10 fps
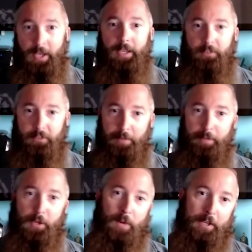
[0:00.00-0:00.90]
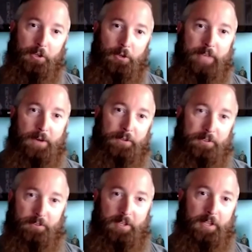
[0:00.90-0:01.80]
It's going to be when it goes out and
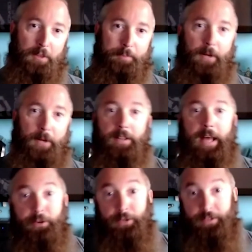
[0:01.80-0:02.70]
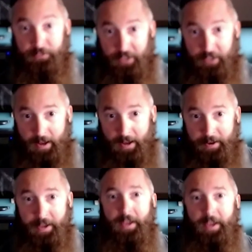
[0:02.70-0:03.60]
it's sitting in the parking lot or in the sun,